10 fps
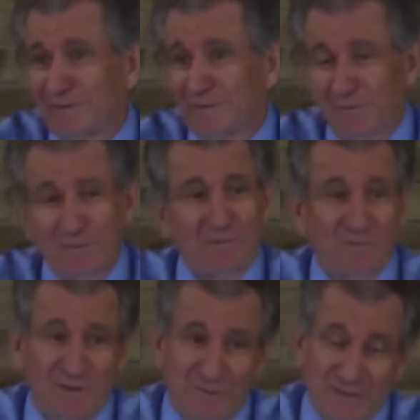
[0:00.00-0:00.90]
and the
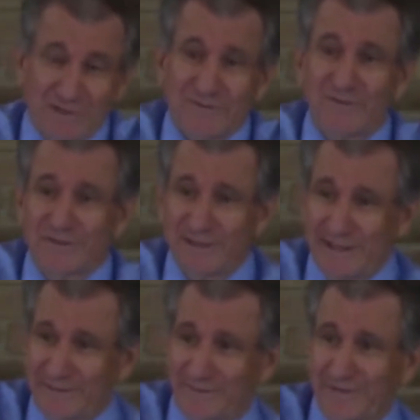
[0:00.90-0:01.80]
women wear dresses that are
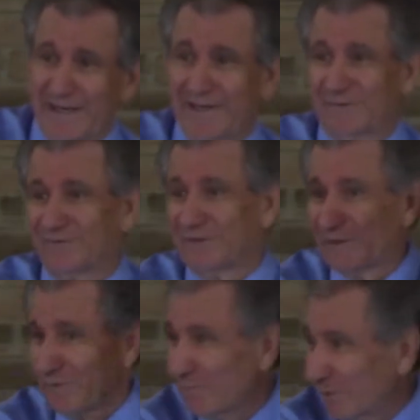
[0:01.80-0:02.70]
down to their ankles, and
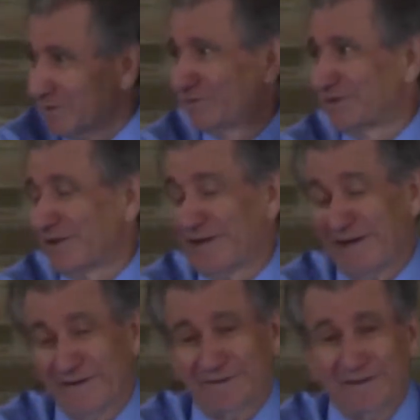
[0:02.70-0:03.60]
they wear buns in their
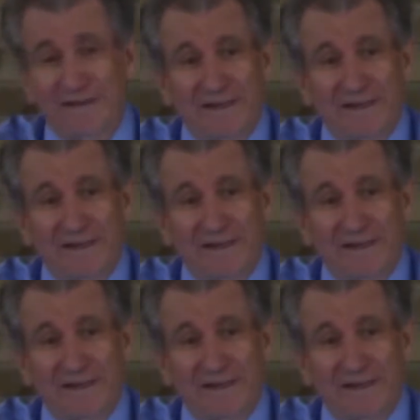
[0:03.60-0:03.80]
hair,